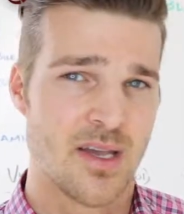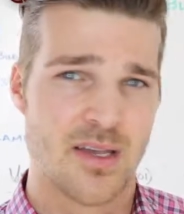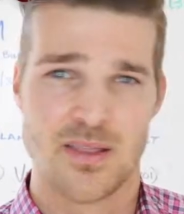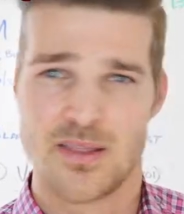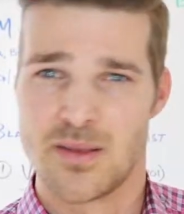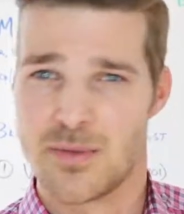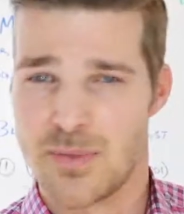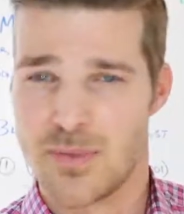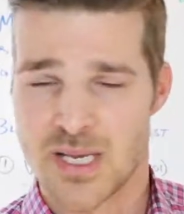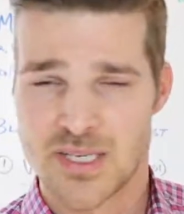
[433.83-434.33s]

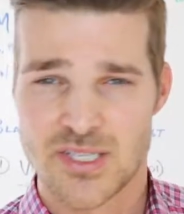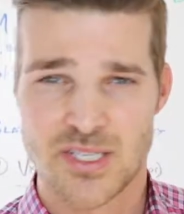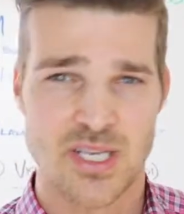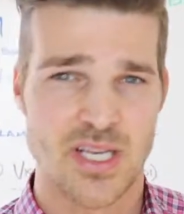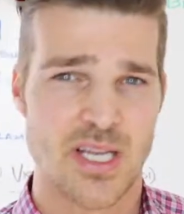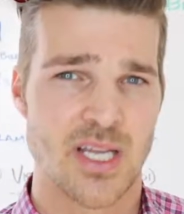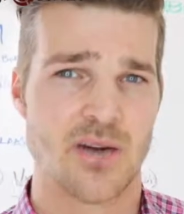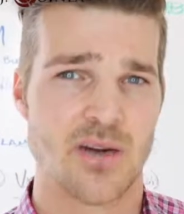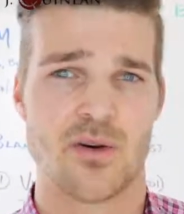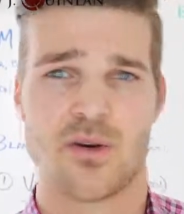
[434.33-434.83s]
the
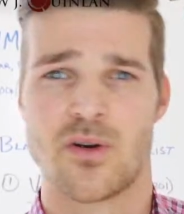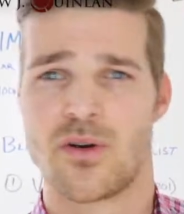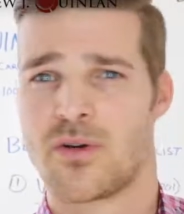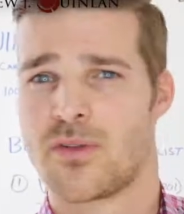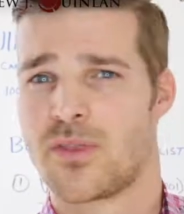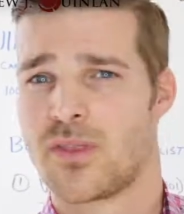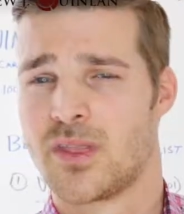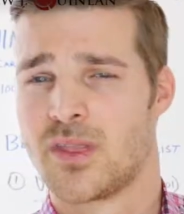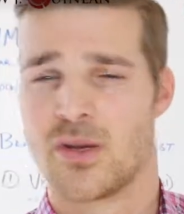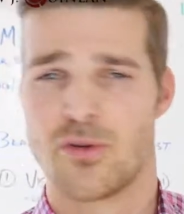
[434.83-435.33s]
Mission
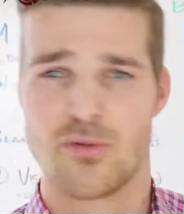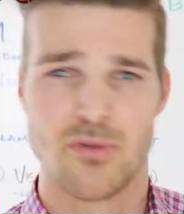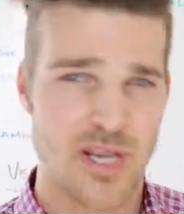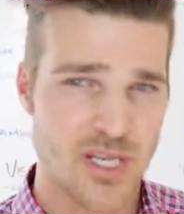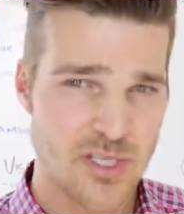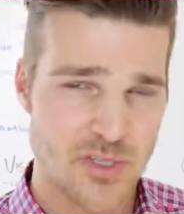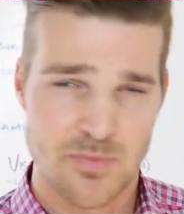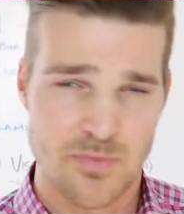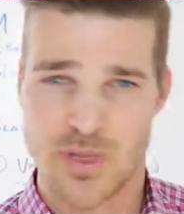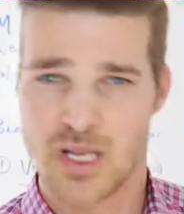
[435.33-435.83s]
or the
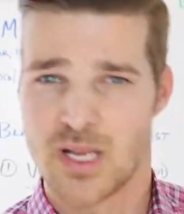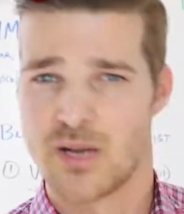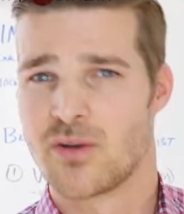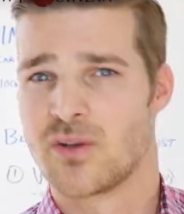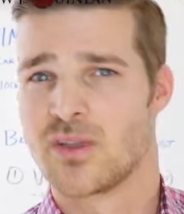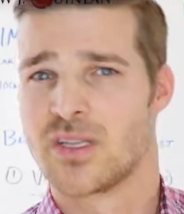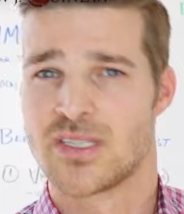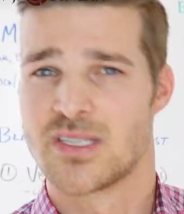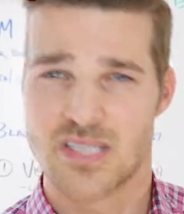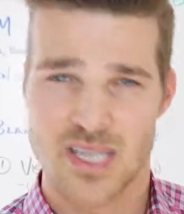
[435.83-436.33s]
Richmond
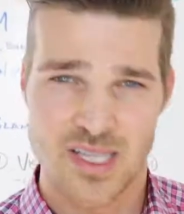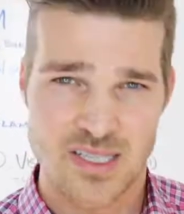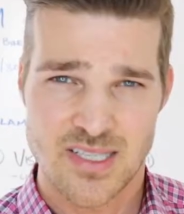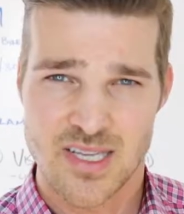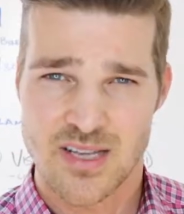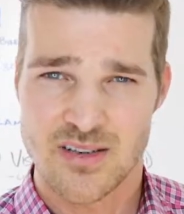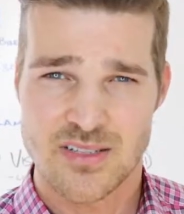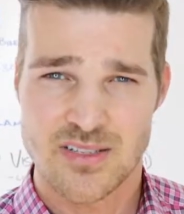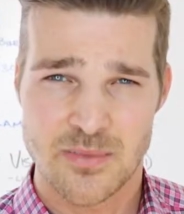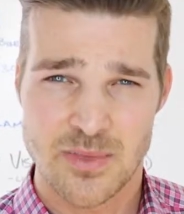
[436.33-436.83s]
or the
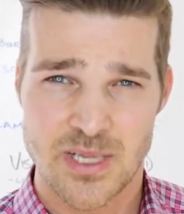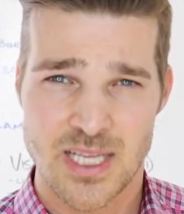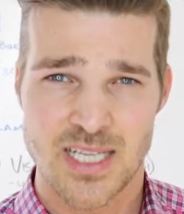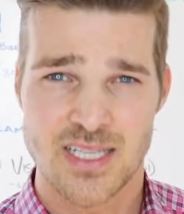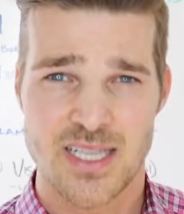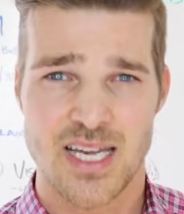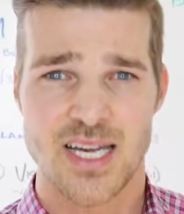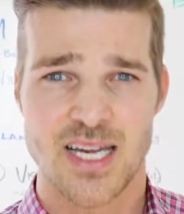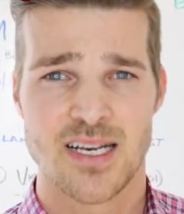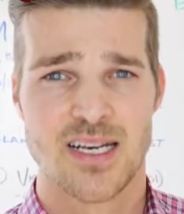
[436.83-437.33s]
Sunset or something
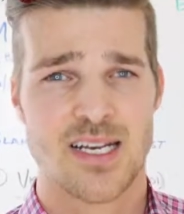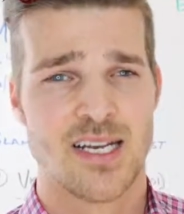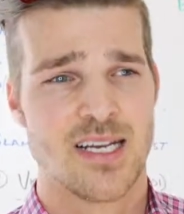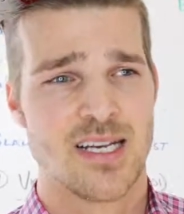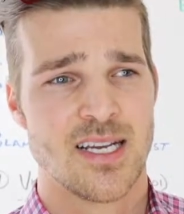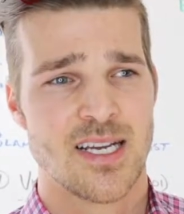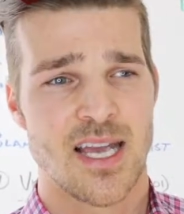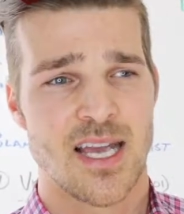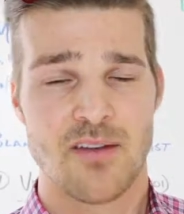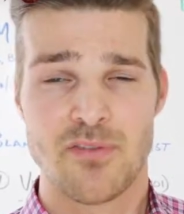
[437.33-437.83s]
like that?
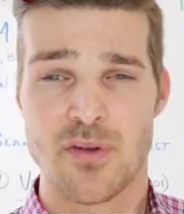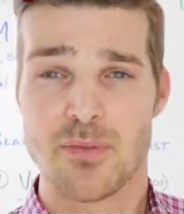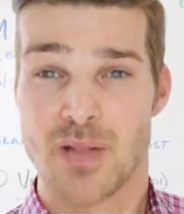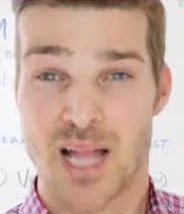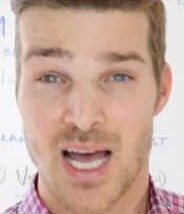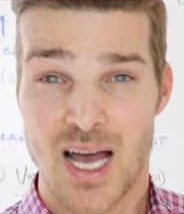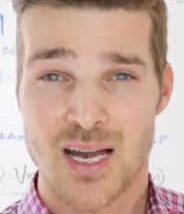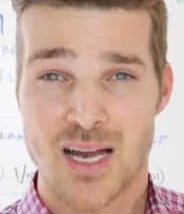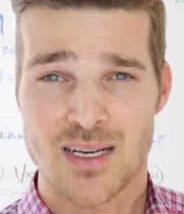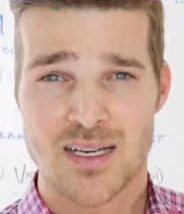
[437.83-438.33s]
Every
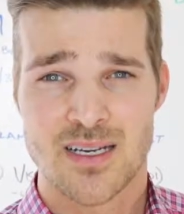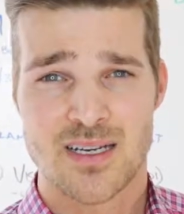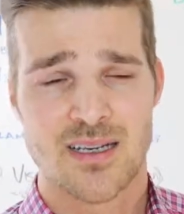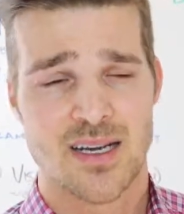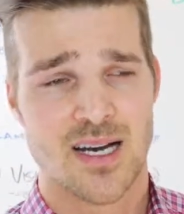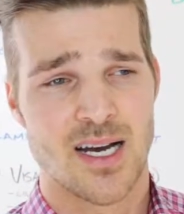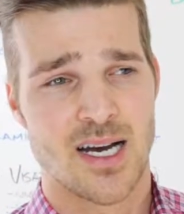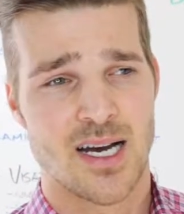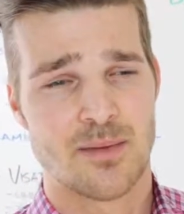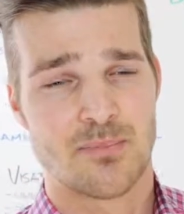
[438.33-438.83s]
block?
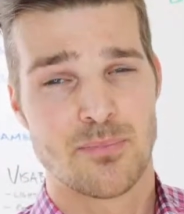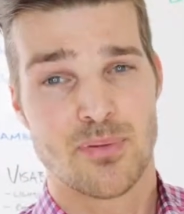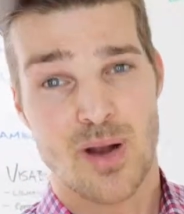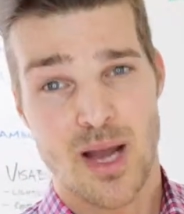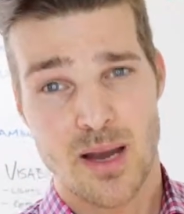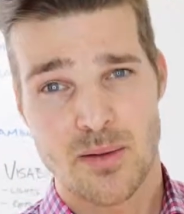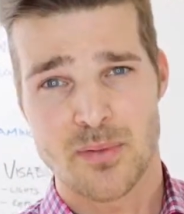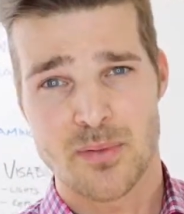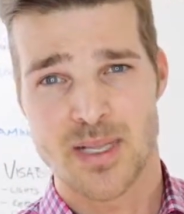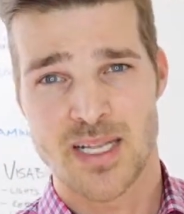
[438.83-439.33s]

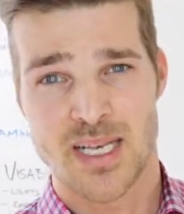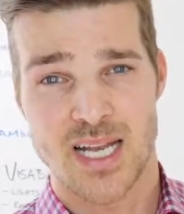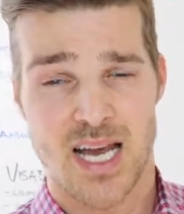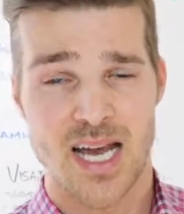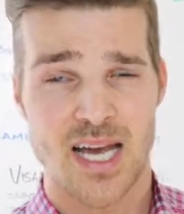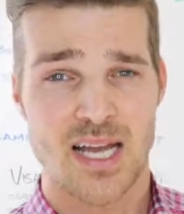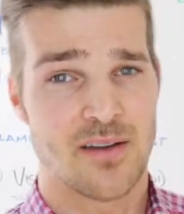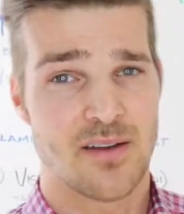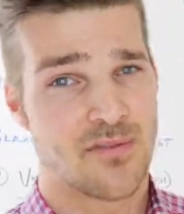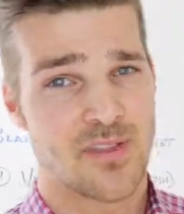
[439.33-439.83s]
Probably
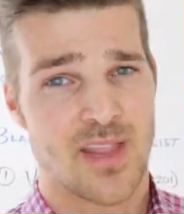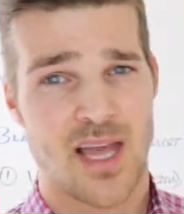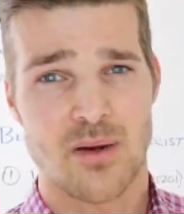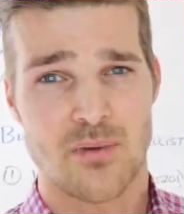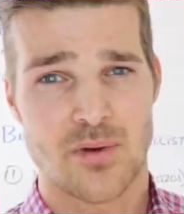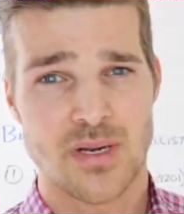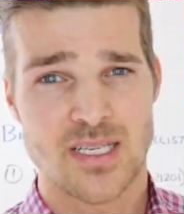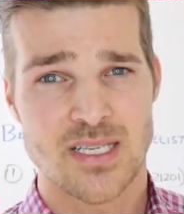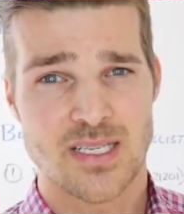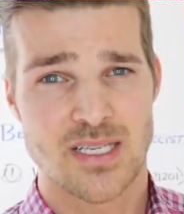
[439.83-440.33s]
not. And for that
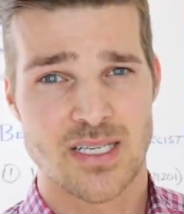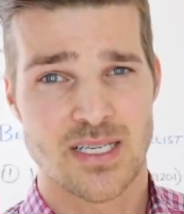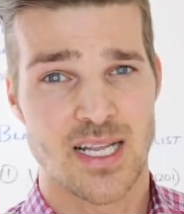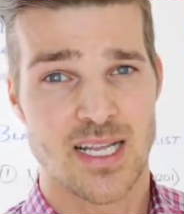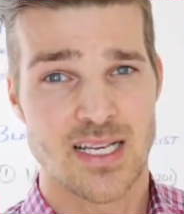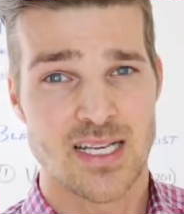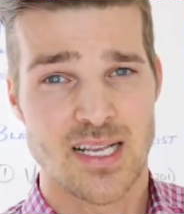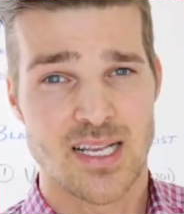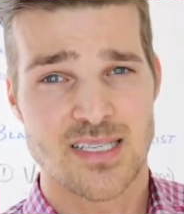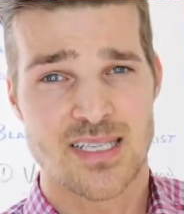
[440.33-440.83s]
reason,
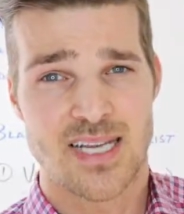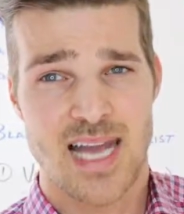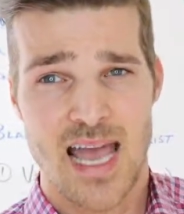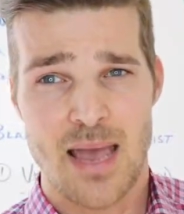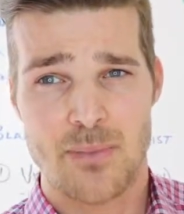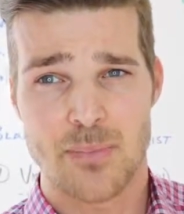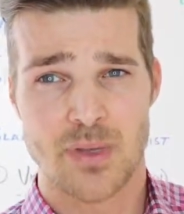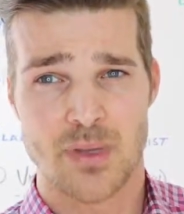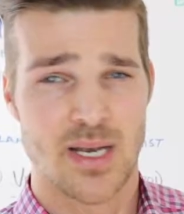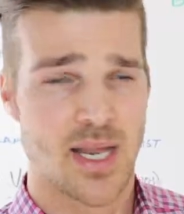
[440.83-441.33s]
it doesn't
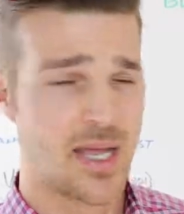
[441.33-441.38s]
happen.